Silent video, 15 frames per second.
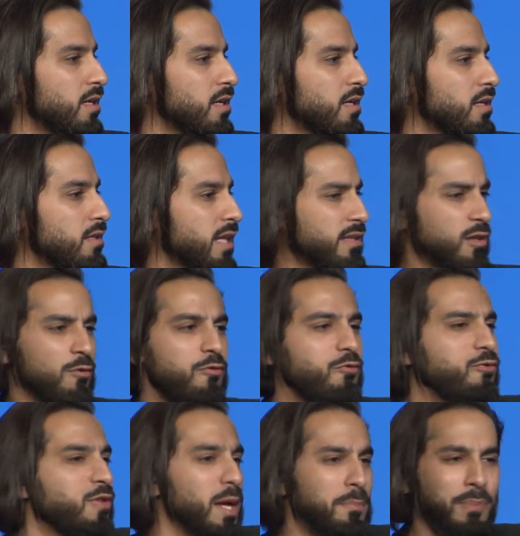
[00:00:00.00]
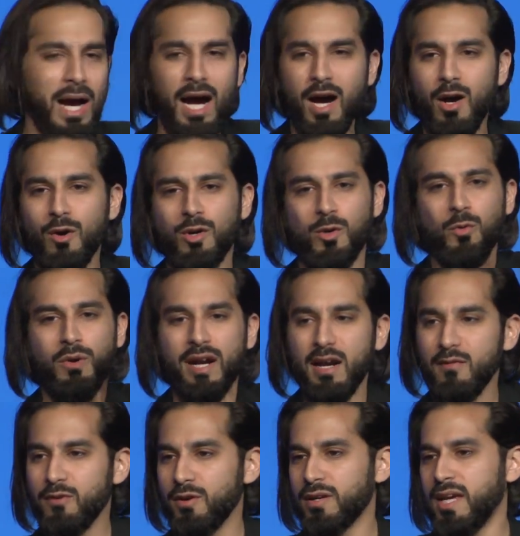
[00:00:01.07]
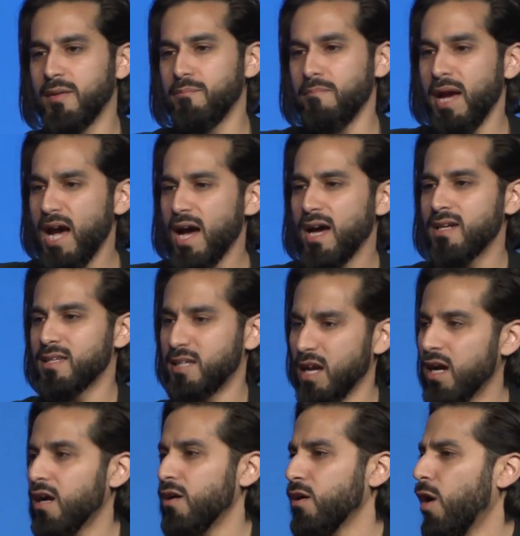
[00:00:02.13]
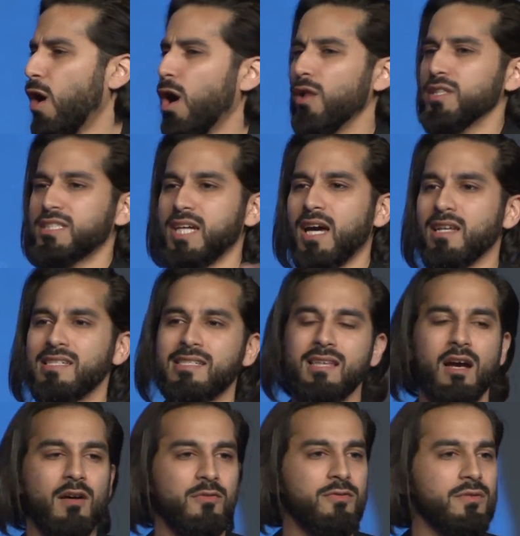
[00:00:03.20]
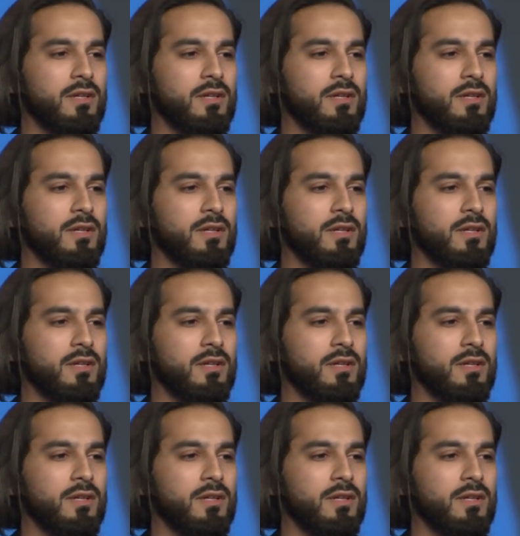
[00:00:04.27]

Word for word: Like they'll flip out or whatever, get mad, yell, all this kind of stuff.